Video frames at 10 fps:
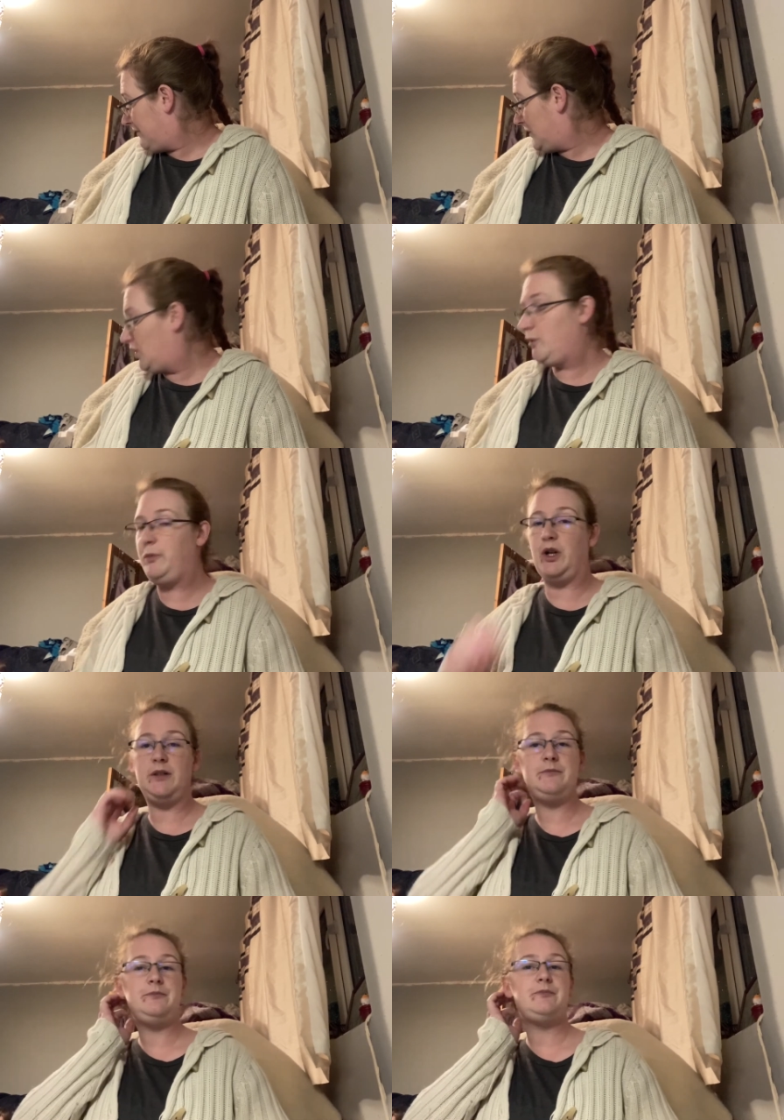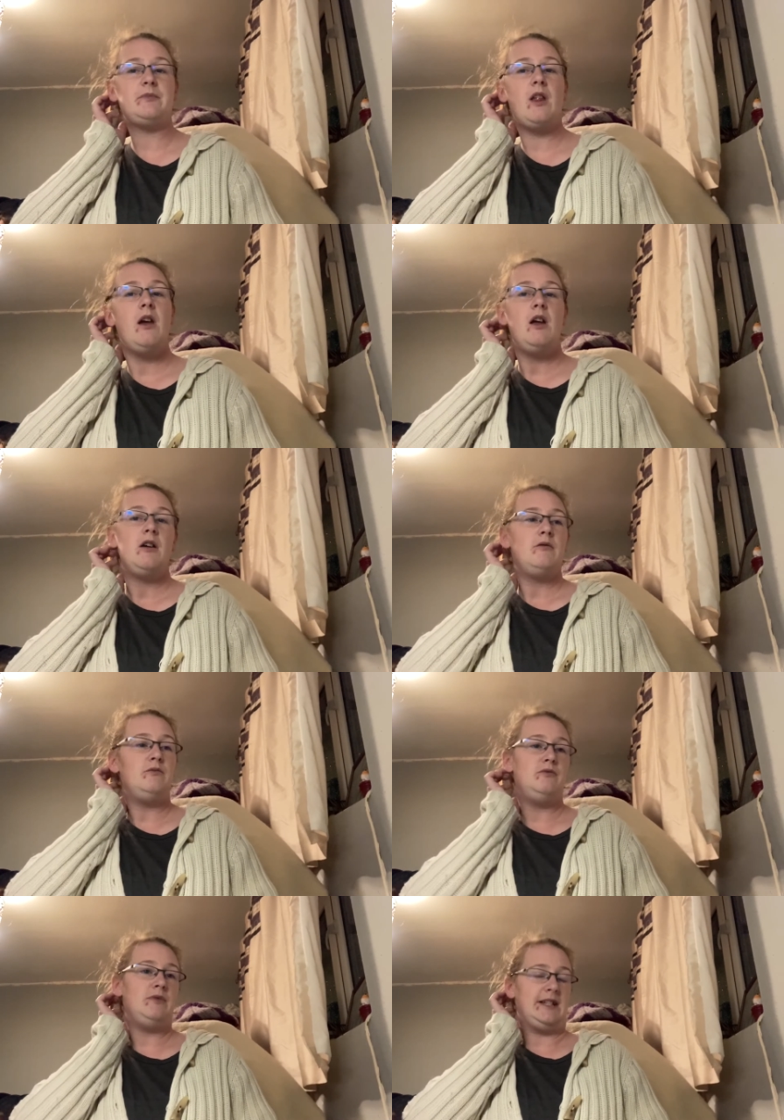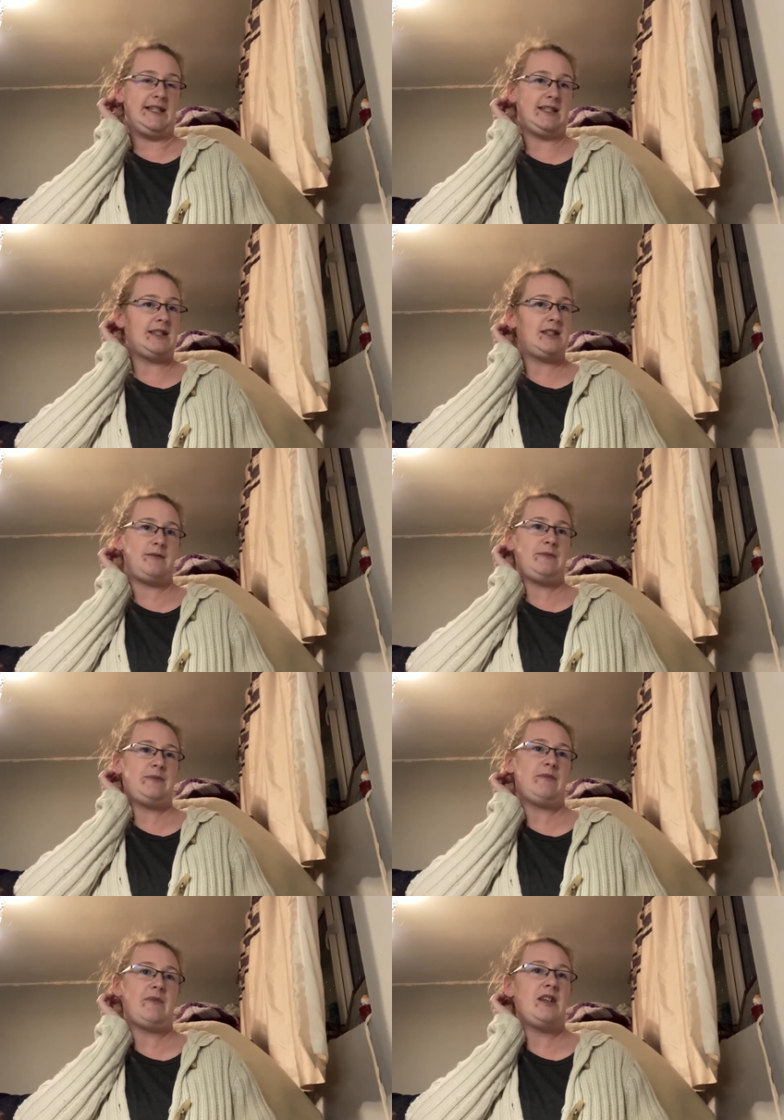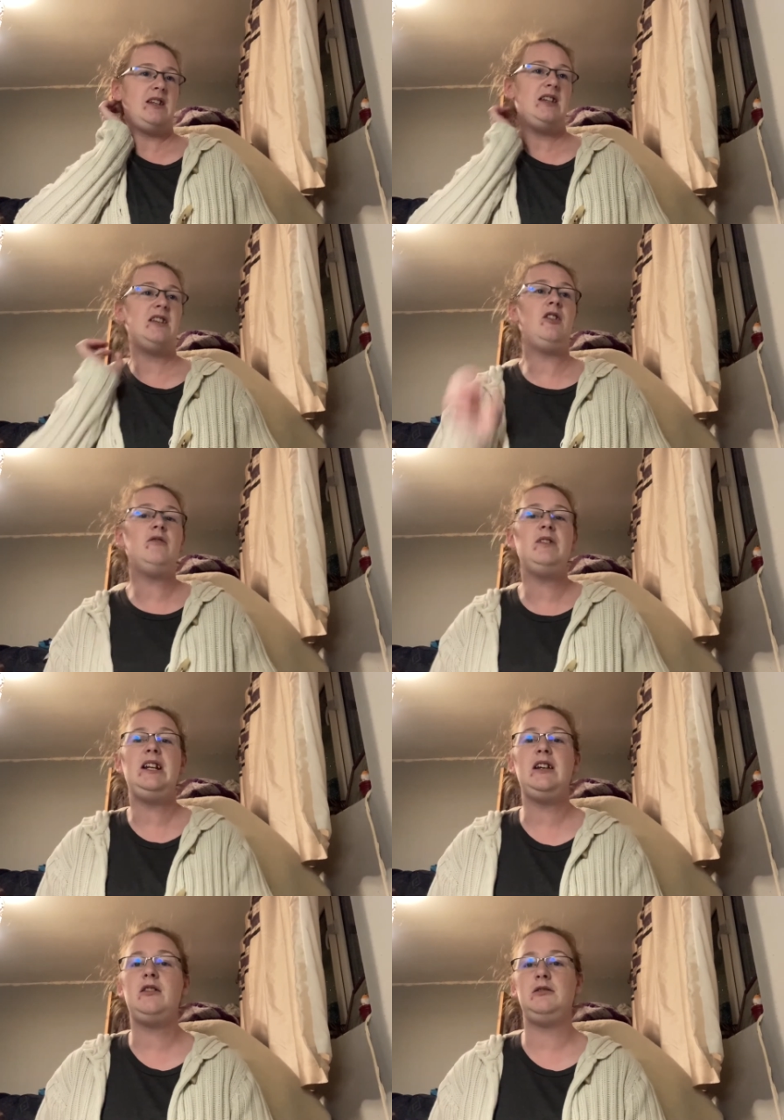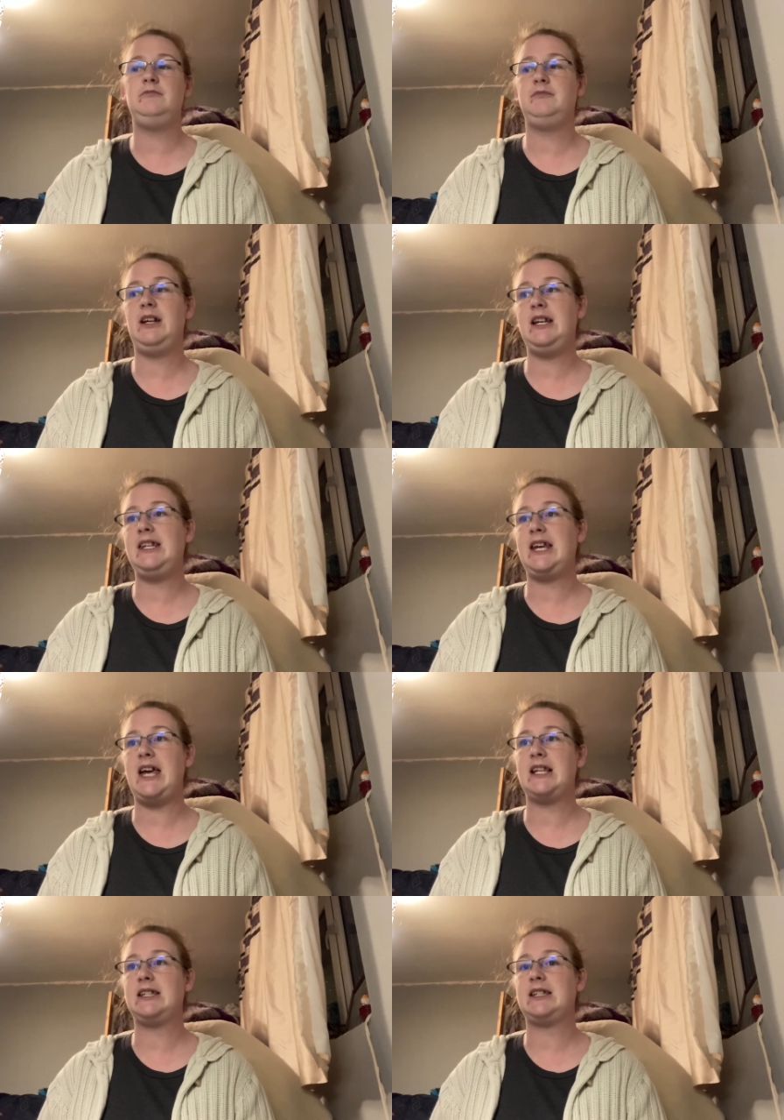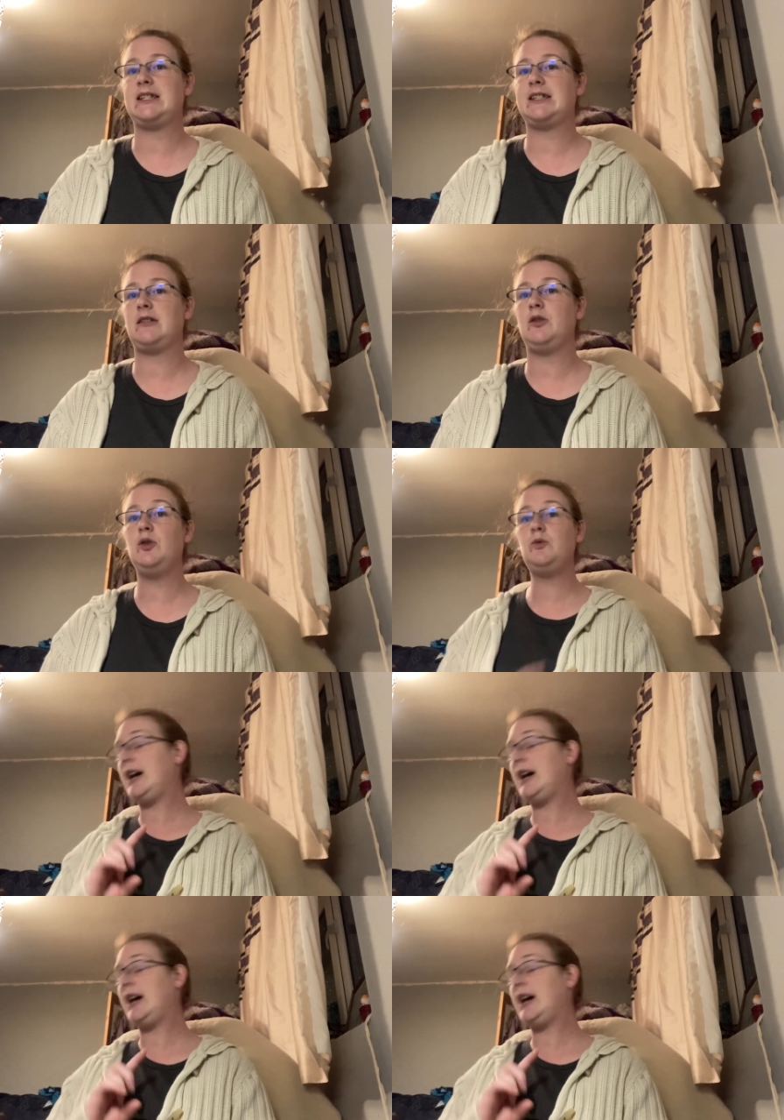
Good boy. Right. Yeah, not really got anything else. Oh,